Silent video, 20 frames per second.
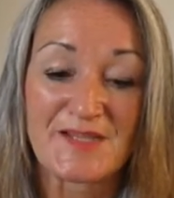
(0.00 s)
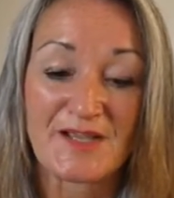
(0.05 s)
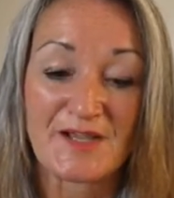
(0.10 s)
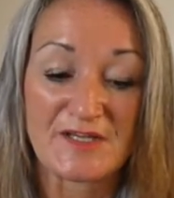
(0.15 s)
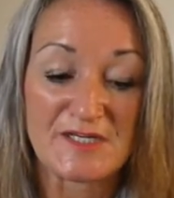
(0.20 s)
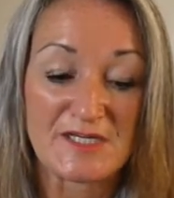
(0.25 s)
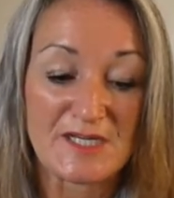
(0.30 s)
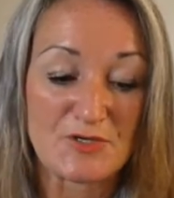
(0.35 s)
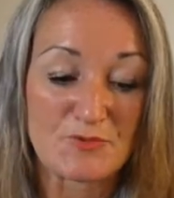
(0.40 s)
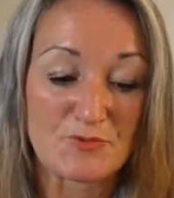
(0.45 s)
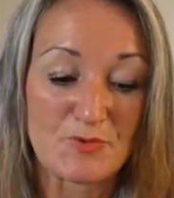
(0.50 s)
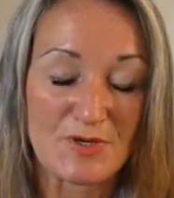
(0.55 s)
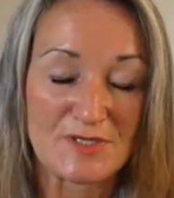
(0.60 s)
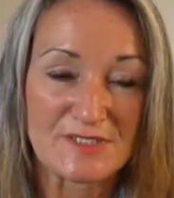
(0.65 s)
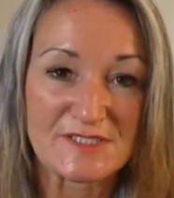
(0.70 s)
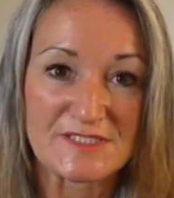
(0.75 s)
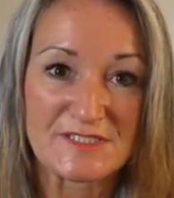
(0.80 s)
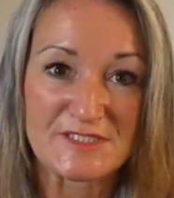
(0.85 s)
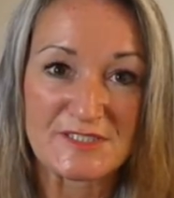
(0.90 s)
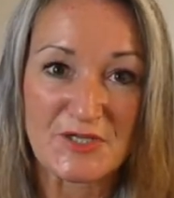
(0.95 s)
I know what a
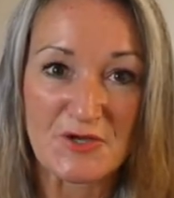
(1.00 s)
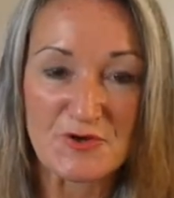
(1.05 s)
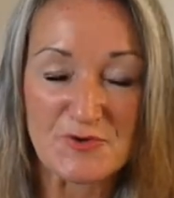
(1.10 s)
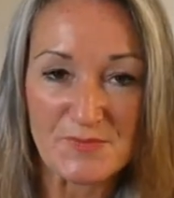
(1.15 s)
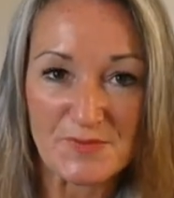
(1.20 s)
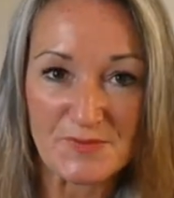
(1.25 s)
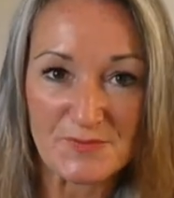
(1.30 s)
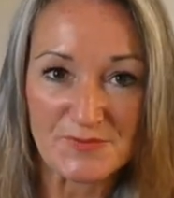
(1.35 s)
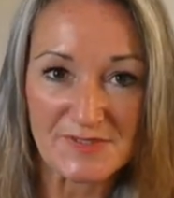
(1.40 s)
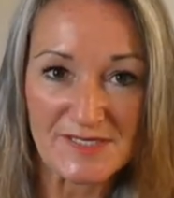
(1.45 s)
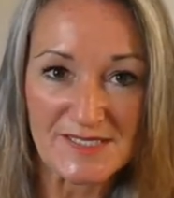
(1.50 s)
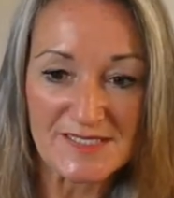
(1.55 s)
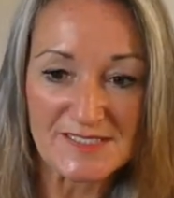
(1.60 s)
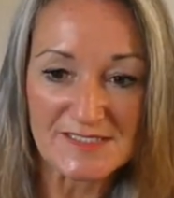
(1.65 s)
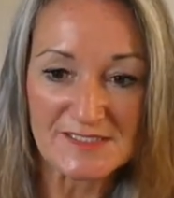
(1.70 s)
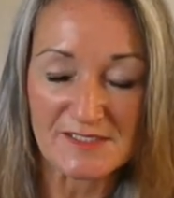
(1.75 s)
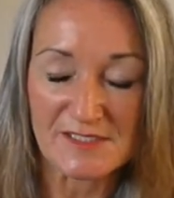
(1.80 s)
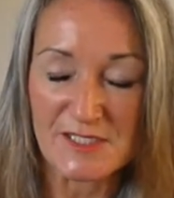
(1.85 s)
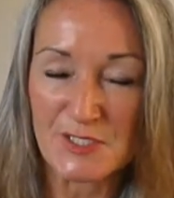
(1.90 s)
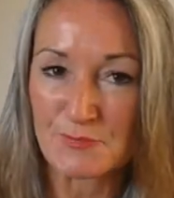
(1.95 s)
snowball is,
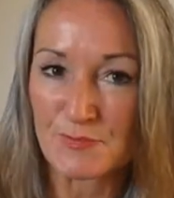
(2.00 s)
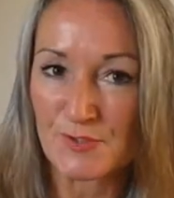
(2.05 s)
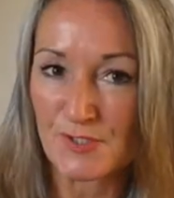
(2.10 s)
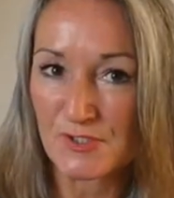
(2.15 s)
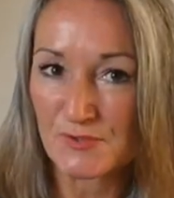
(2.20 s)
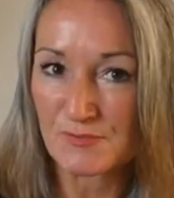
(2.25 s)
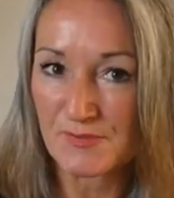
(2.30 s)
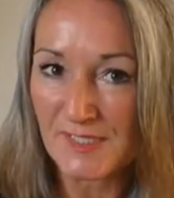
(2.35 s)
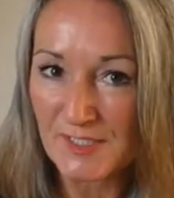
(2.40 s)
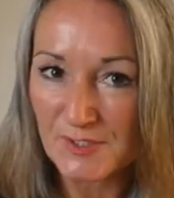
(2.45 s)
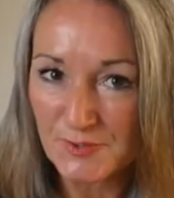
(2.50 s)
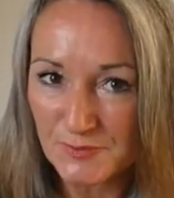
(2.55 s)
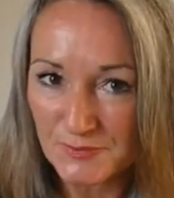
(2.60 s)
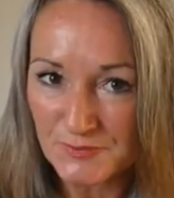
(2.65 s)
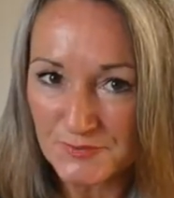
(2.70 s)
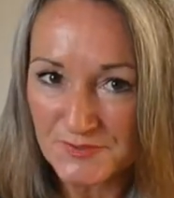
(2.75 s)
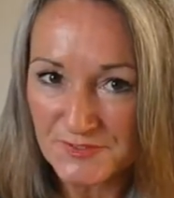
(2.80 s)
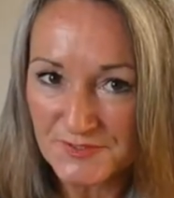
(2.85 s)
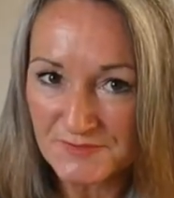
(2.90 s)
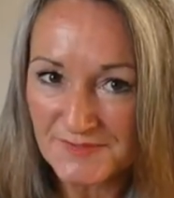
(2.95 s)
I know what a quick
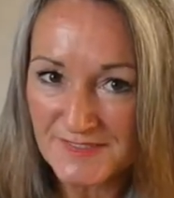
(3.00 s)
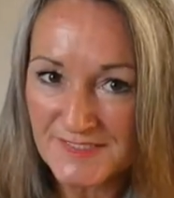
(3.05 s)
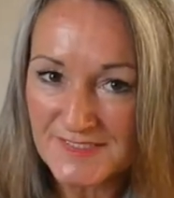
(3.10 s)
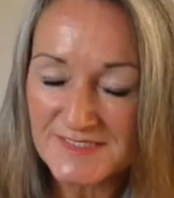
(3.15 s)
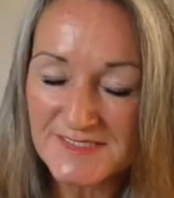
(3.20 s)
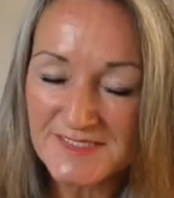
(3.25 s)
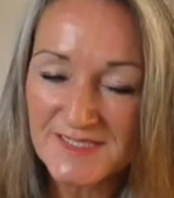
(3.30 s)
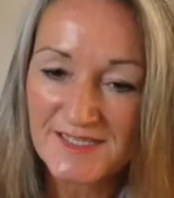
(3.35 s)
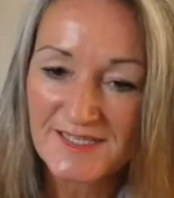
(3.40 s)
corner is.